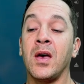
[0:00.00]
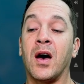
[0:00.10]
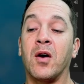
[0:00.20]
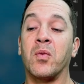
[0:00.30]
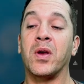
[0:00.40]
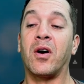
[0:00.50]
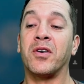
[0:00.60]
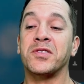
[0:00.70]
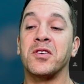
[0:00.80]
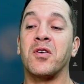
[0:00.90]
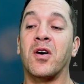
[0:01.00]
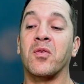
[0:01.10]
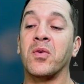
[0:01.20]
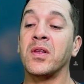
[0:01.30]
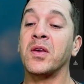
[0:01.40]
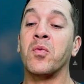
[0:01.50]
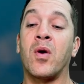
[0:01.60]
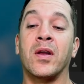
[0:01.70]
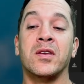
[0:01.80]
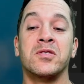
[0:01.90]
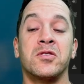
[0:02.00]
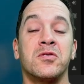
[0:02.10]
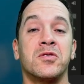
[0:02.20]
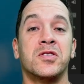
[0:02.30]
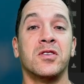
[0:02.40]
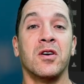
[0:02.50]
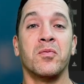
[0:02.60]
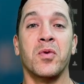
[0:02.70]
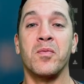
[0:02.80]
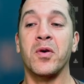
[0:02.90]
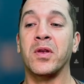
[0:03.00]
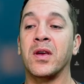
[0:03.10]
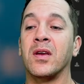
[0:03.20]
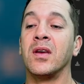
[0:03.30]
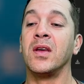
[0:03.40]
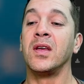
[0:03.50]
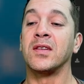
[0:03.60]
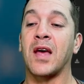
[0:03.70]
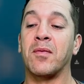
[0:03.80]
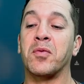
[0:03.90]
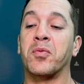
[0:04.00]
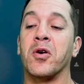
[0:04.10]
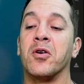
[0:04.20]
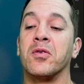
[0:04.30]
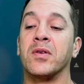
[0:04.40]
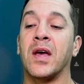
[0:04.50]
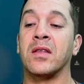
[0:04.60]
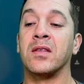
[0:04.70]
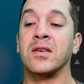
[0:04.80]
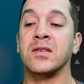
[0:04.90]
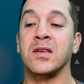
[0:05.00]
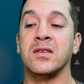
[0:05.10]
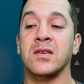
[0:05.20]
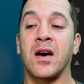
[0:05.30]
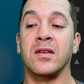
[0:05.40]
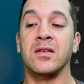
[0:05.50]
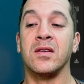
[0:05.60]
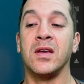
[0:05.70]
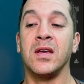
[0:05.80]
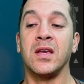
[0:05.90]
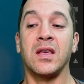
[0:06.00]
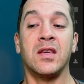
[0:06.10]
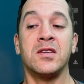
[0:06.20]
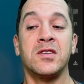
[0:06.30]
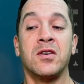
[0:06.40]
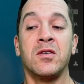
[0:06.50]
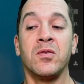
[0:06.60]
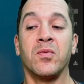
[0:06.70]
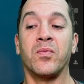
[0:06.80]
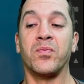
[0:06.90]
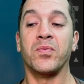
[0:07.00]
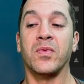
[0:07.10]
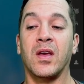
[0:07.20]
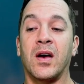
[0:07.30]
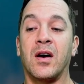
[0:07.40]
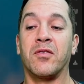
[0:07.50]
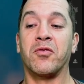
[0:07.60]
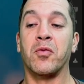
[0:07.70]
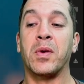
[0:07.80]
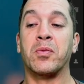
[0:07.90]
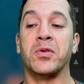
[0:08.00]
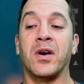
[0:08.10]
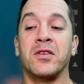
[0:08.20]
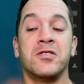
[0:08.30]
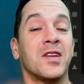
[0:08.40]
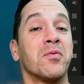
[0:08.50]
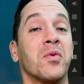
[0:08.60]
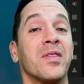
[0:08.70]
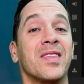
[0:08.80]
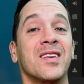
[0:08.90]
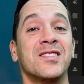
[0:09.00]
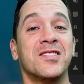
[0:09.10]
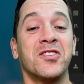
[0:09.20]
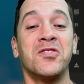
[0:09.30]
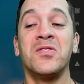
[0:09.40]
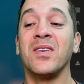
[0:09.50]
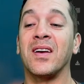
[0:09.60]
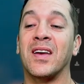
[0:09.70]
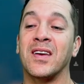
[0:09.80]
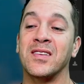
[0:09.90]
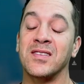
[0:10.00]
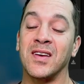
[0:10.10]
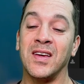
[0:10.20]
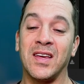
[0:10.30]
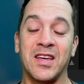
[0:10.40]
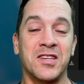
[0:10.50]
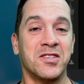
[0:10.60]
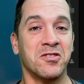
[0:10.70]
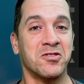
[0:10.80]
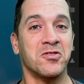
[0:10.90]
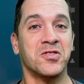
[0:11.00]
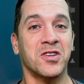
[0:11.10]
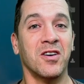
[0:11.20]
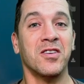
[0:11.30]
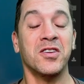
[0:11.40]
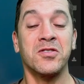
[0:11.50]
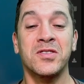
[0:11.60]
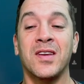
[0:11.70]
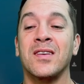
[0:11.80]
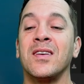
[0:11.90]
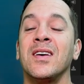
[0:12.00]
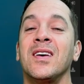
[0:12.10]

Uh, we also are really wanting to start promoting Tablet Pro now that this has gotten easier uh, for people to understand what things do and easier to start using.